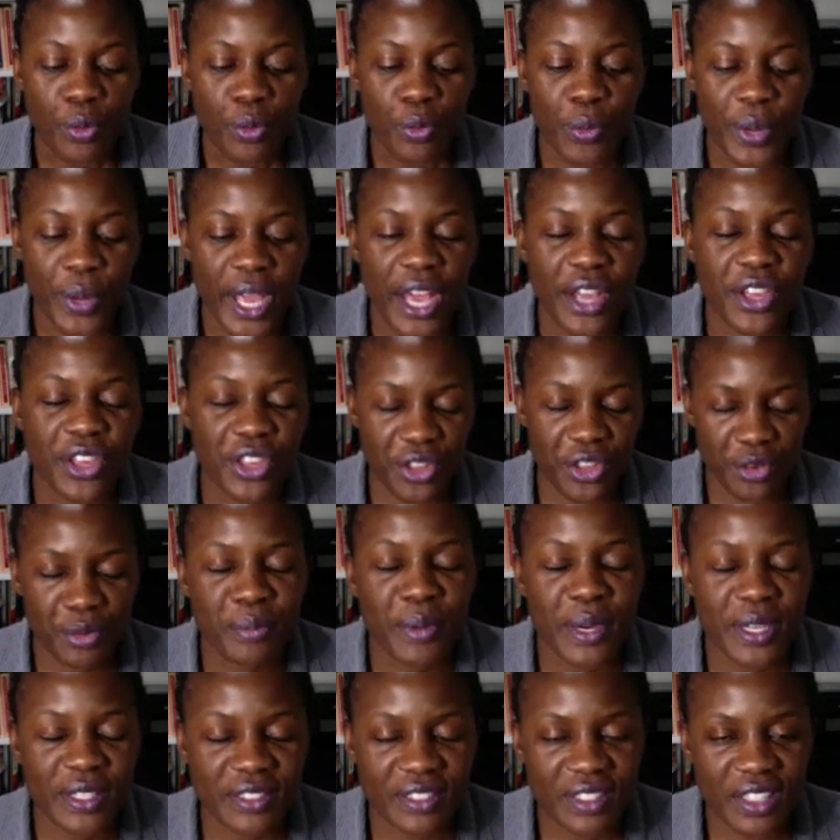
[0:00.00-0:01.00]
We are
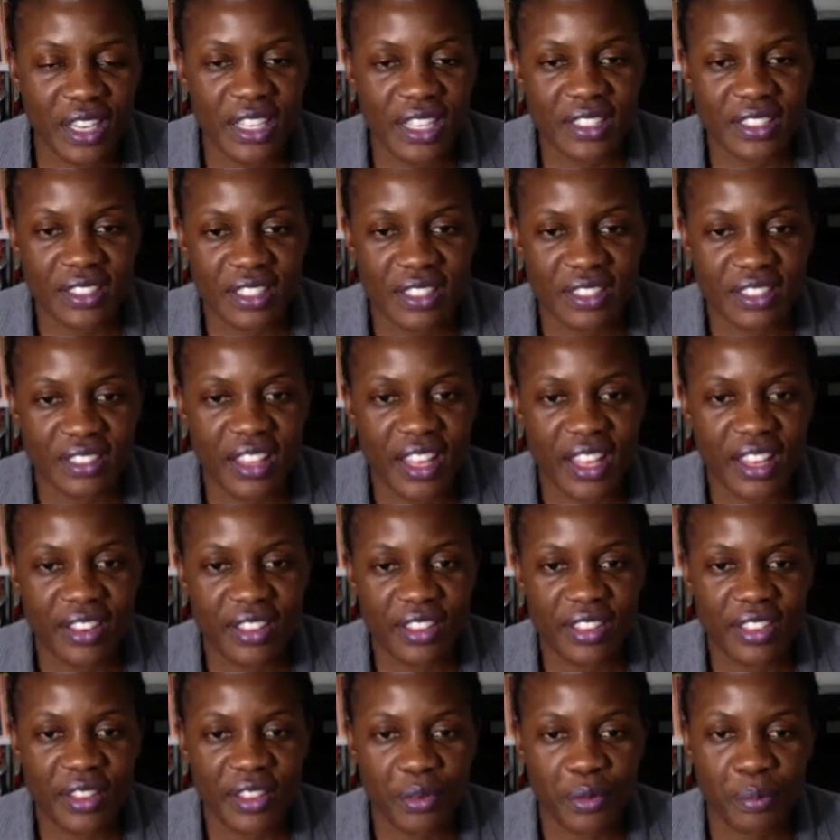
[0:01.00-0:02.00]
humans in a sense that
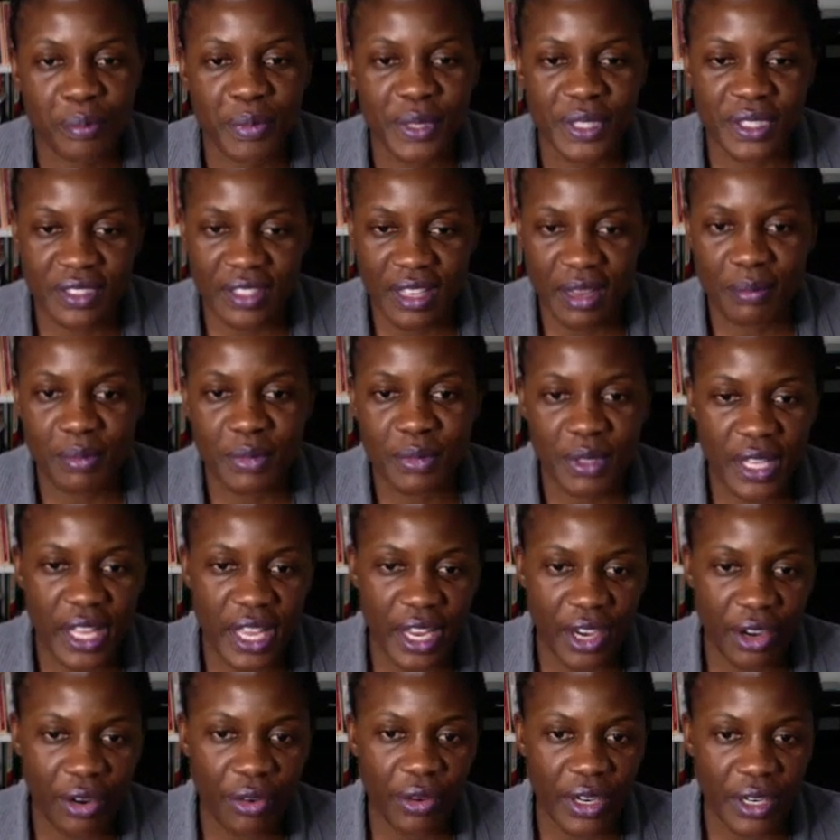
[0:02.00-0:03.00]
there will be some
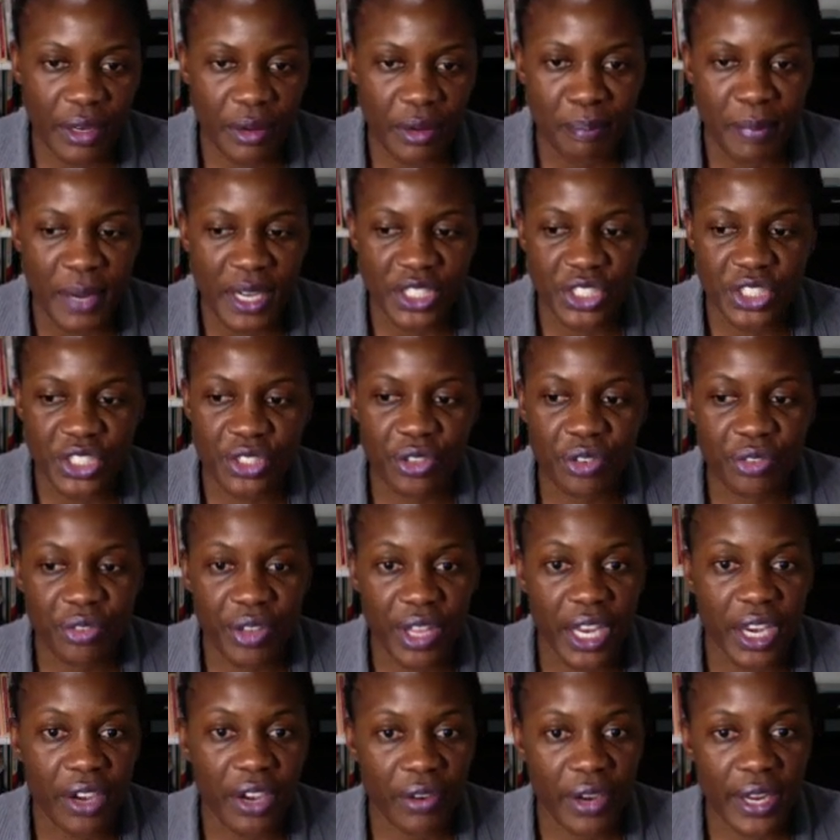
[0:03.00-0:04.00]
margin of
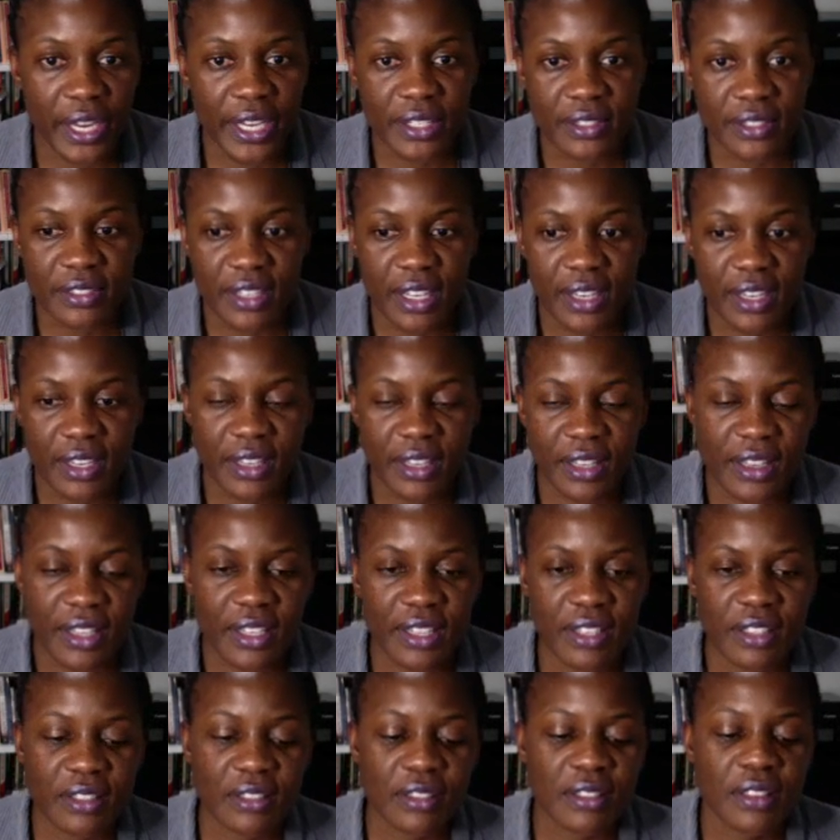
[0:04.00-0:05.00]
error in certain
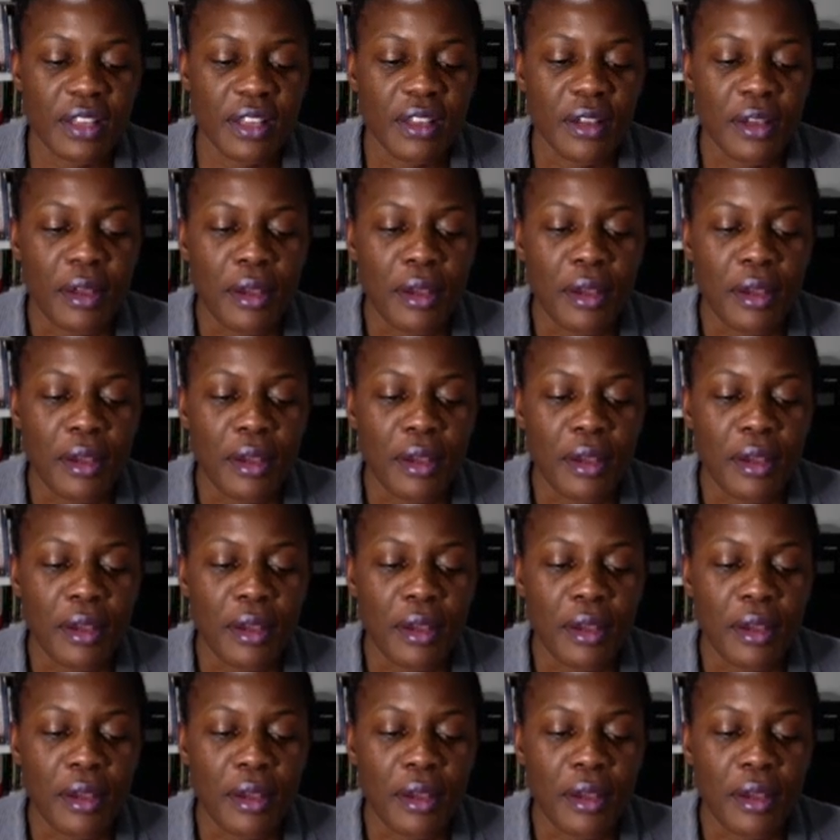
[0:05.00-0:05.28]
things.